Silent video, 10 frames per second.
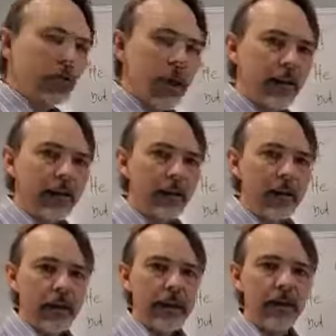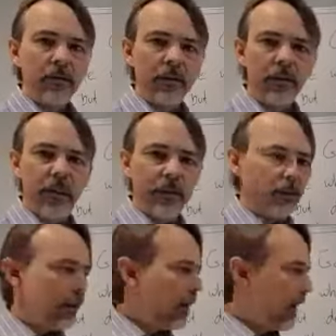provider. He is our
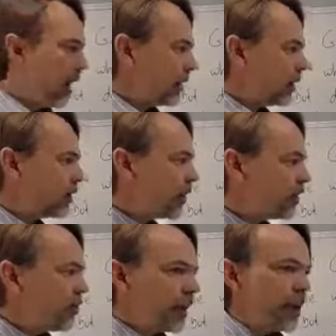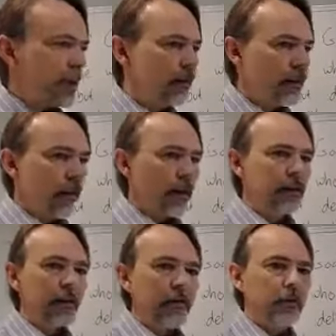sustainer. And that just doesn't mean
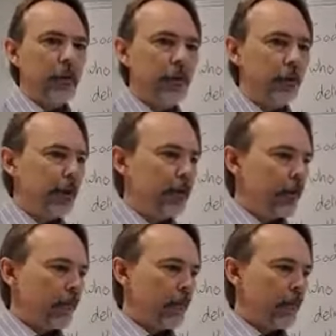a difference between